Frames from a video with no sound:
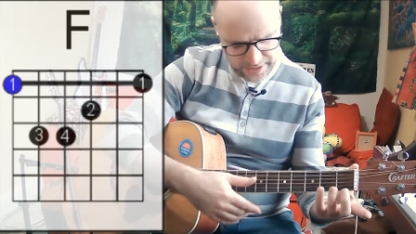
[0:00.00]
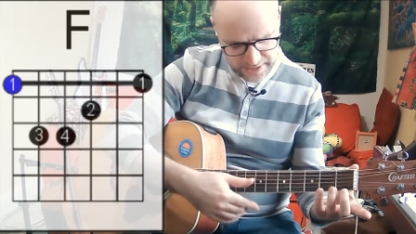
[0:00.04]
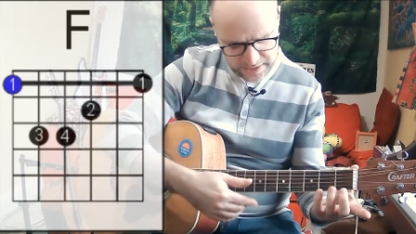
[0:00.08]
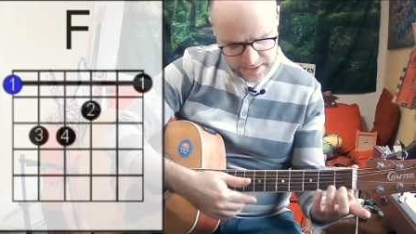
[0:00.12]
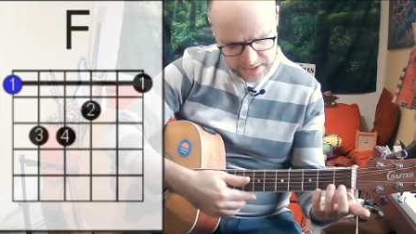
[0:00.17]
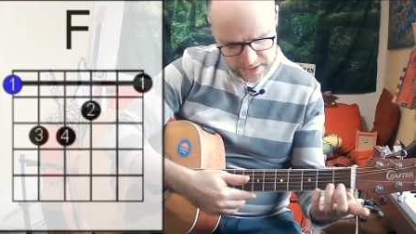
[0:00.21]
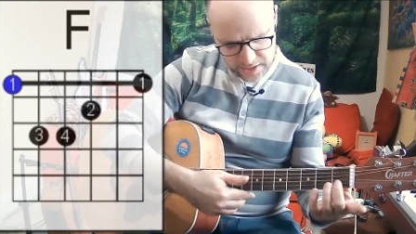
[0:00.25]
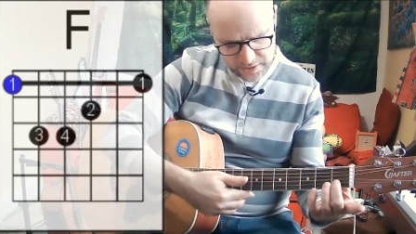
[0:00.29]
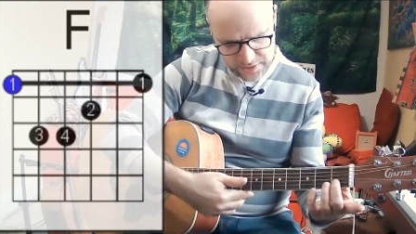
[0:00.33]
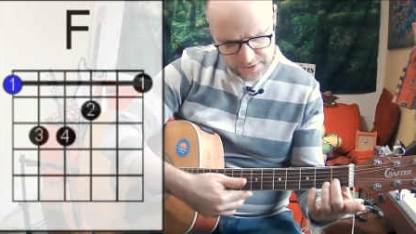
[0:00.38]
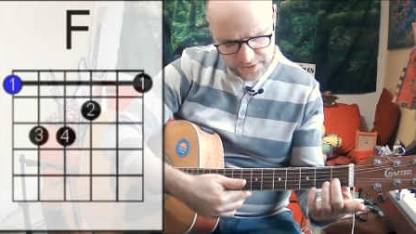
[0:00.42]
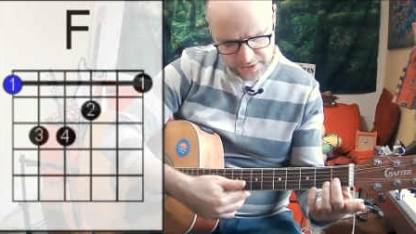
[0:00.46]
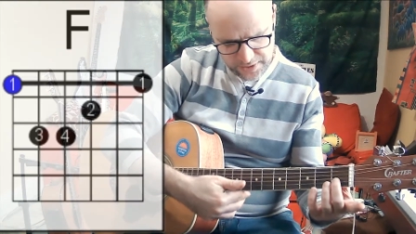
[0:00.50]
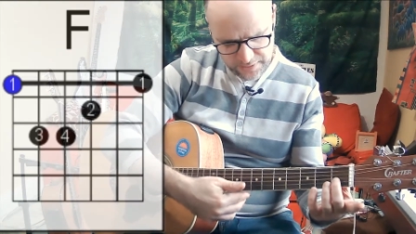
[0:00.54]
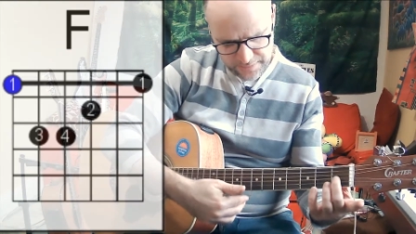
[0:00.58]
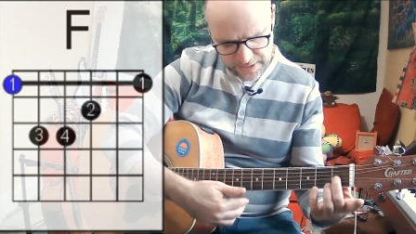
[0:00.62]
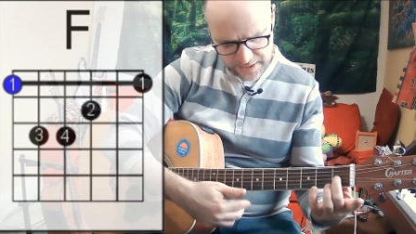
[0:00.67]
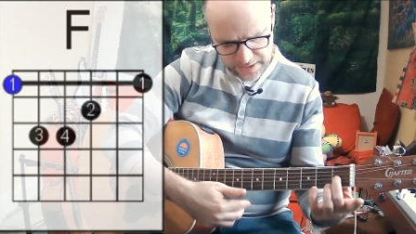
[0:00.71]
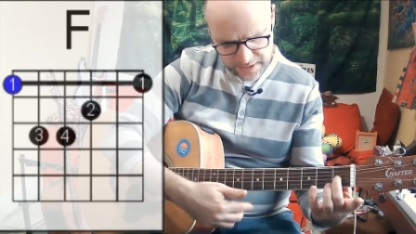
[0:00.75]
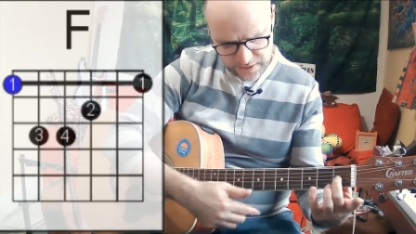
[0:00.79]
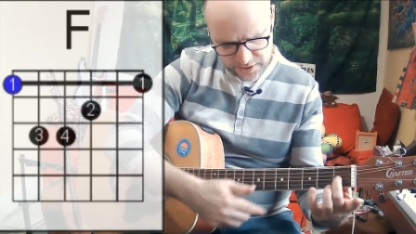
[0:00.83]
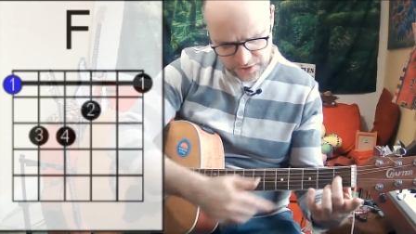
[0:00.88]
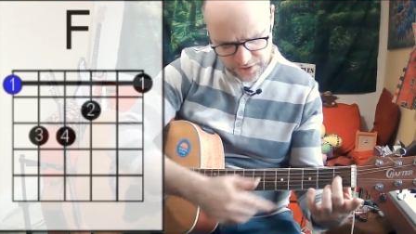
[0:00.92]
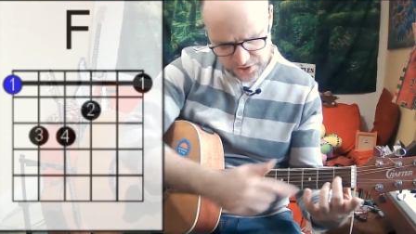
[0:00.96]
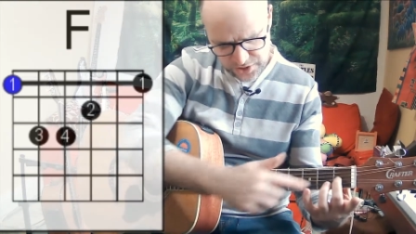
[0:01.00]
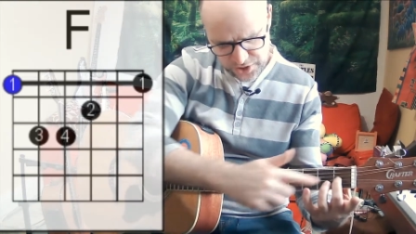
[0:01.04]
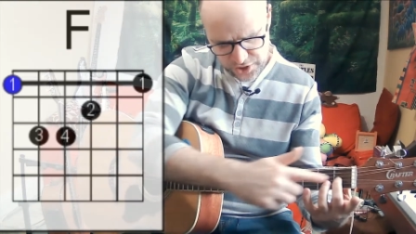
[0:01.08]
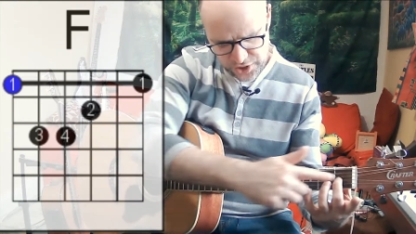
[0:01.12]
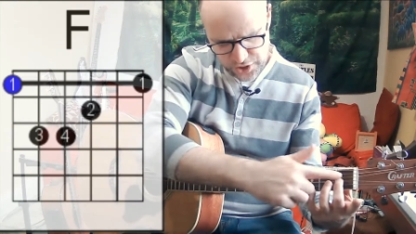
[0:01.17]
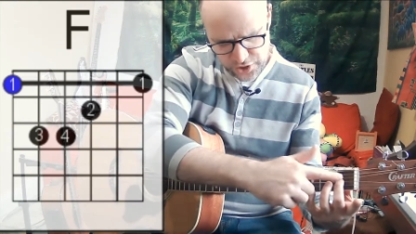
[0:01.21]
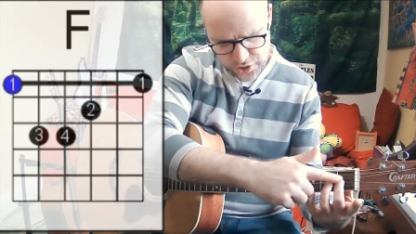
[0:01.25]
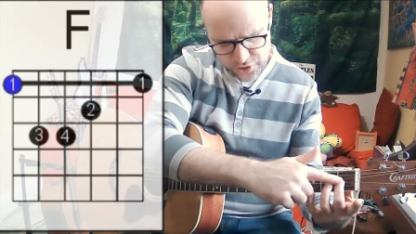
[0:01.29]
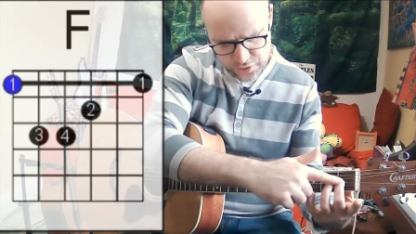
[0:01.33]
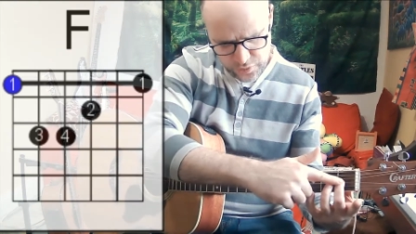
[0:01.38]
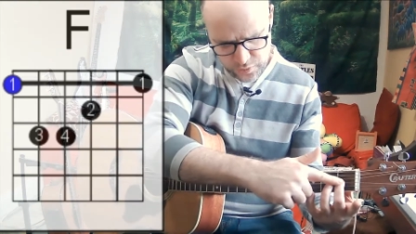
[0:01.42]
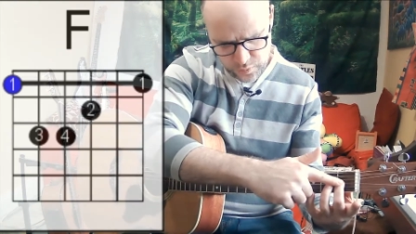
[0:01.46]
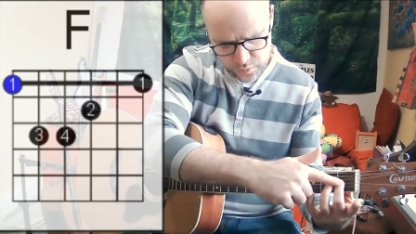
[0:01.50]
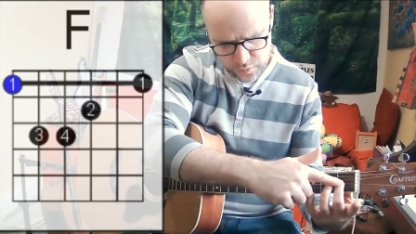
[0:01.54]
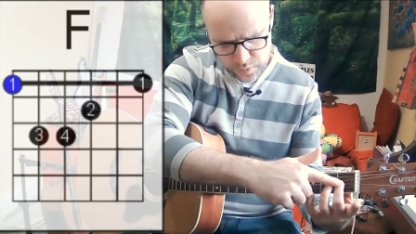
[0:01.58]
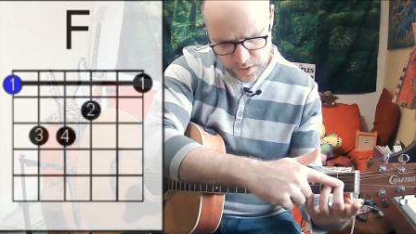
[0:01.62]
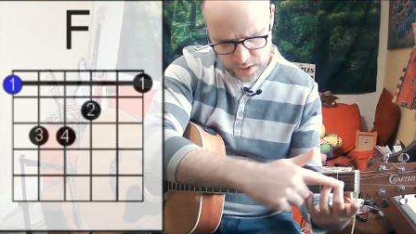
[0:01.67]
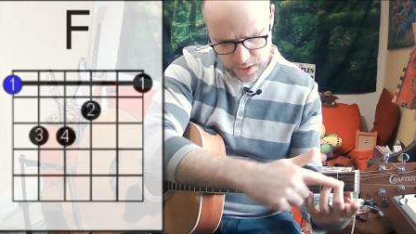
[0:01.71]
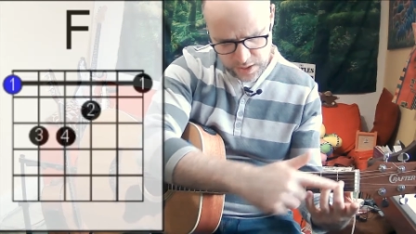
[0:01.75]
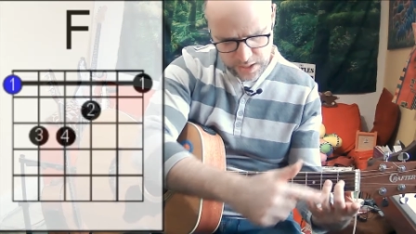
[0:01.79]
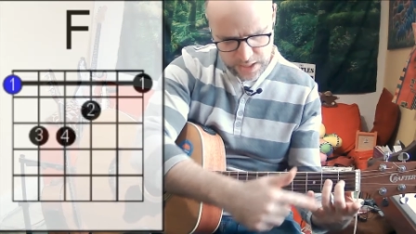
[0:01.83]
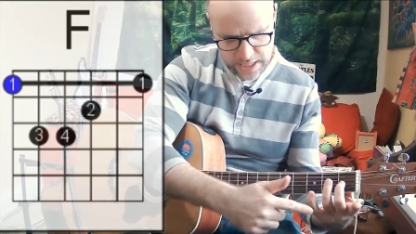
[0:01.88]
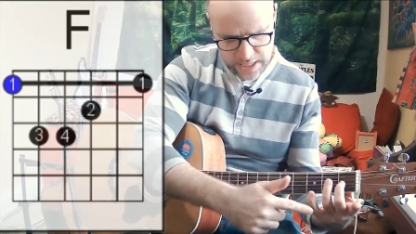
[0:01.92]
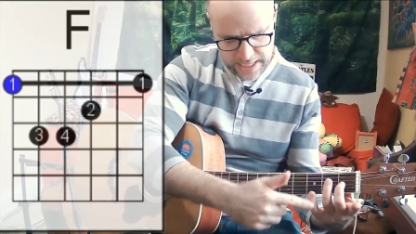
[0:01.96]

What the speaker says: so we're going to use our finger 2